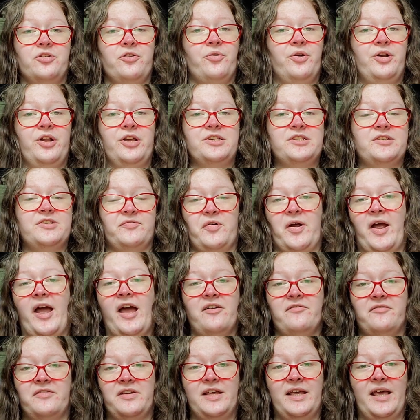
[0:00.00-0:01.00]
Uranus, for
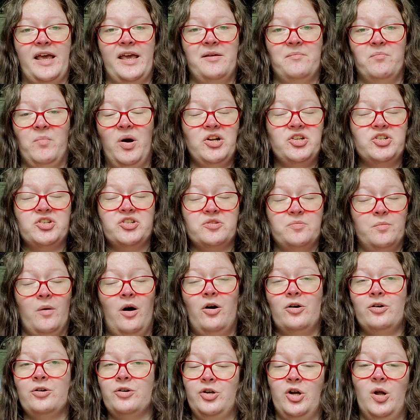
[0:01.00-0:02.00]
having a much
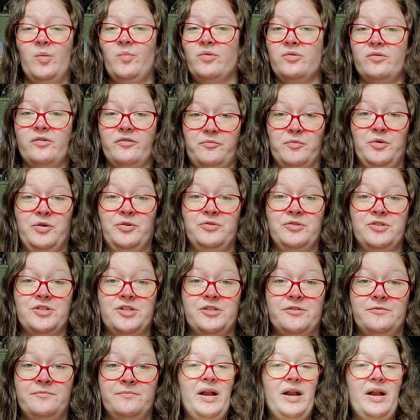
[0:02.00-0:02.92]
smaller number of moons.